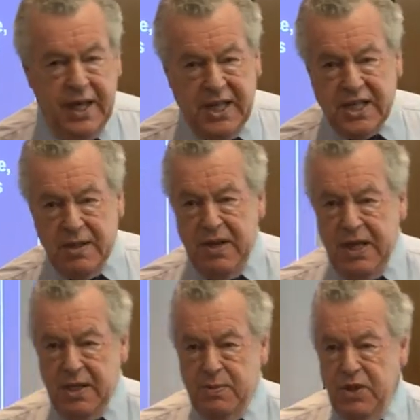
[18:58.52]
Histamine
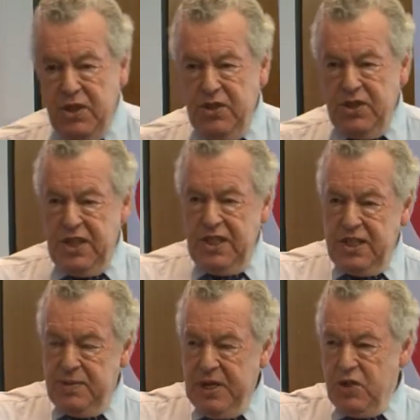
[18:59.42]
is produced in
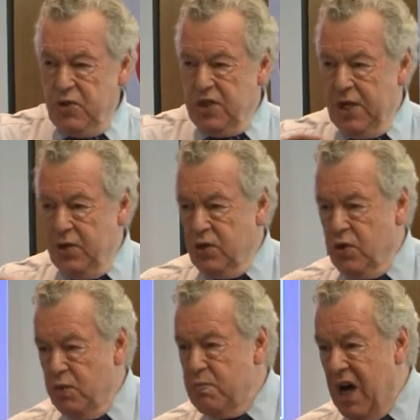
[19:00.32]
special cells
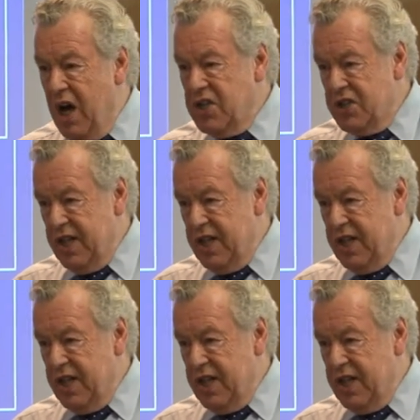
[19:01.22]
called mast